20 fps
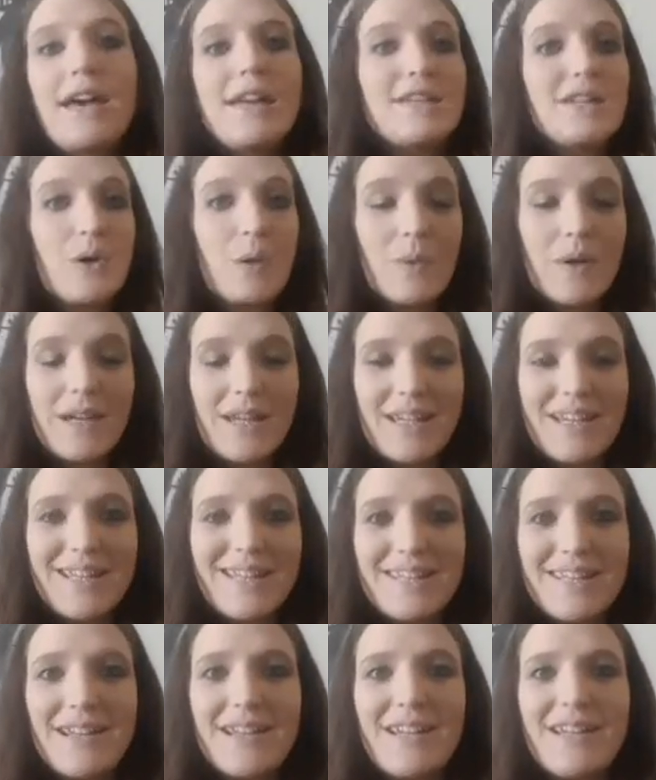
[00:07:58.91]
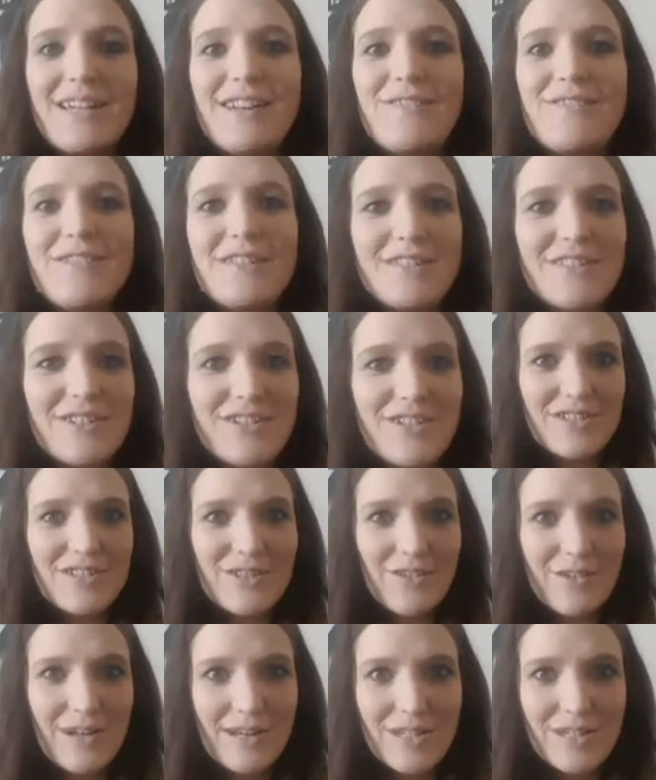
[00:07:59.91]
I don't want to get excited if this is
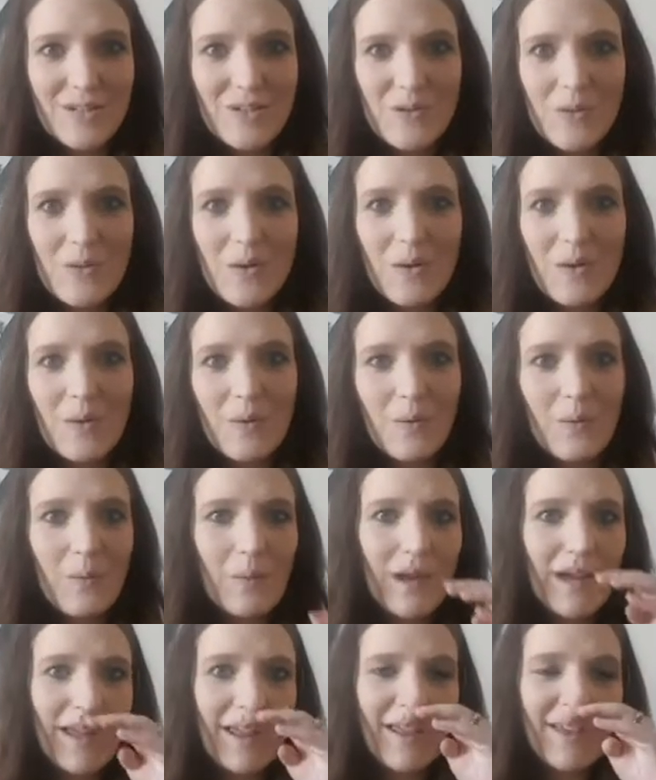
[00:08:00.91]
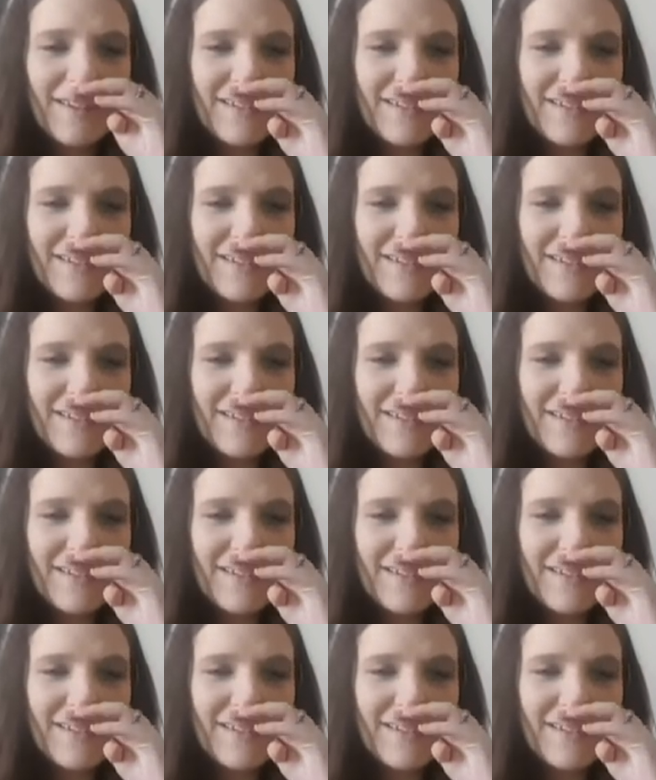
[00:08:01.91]
going to go away.